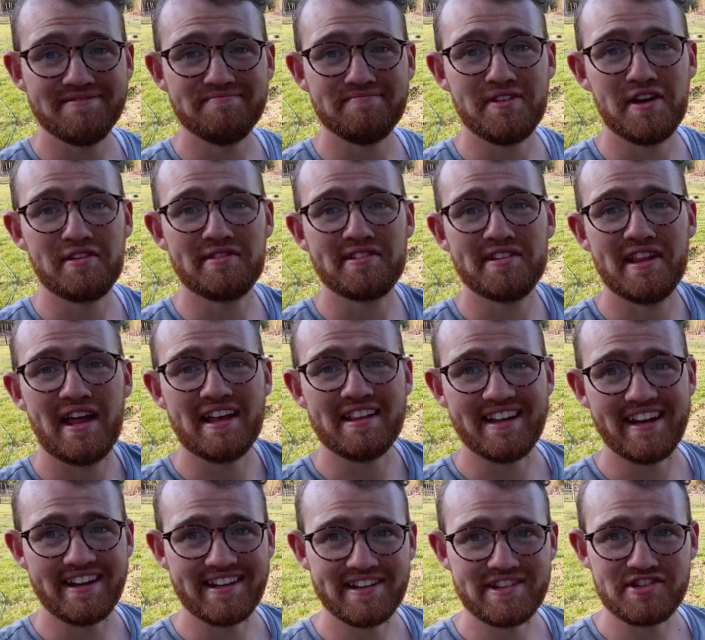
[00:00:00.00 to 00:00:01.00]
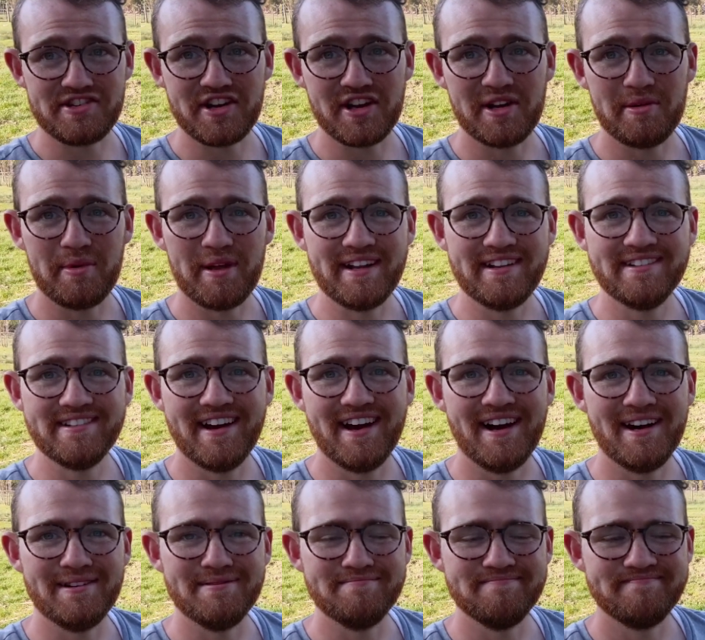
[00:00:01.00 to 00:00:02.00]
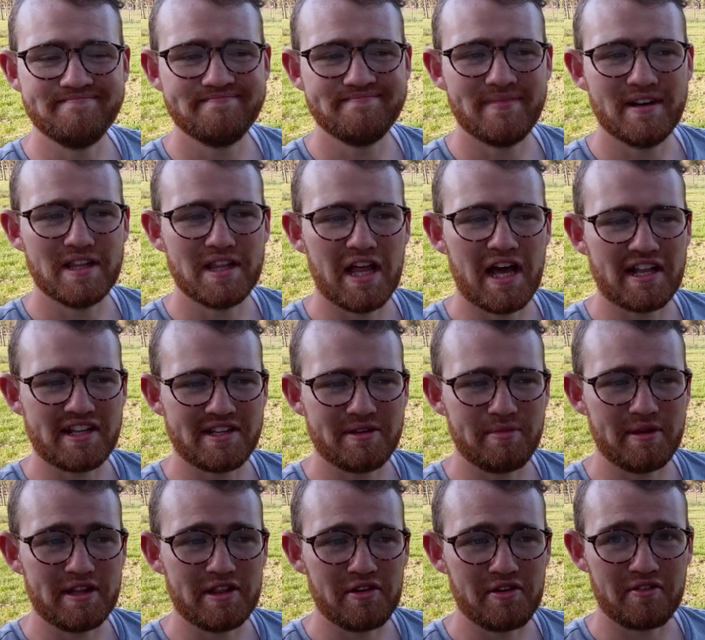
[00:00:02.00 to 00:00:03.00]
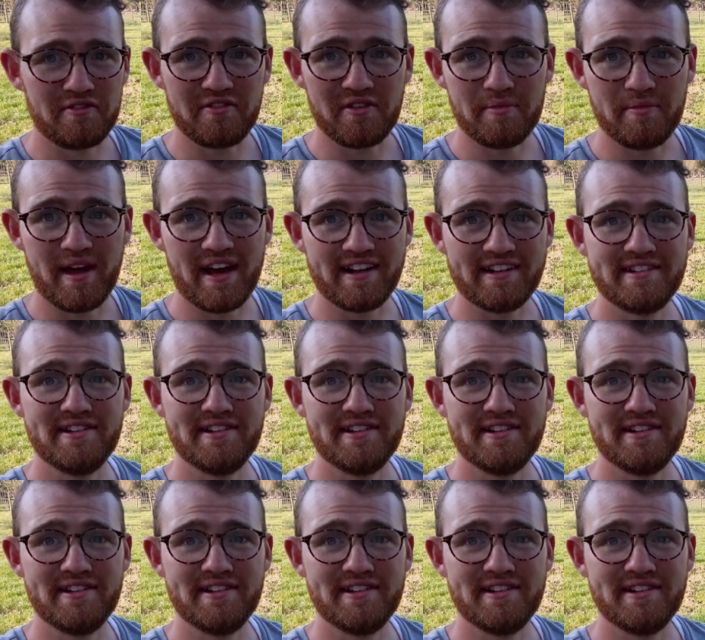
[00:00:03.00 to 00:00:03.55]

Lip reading: There's a lot, ladies and gentlemen. A lot to be learned from that.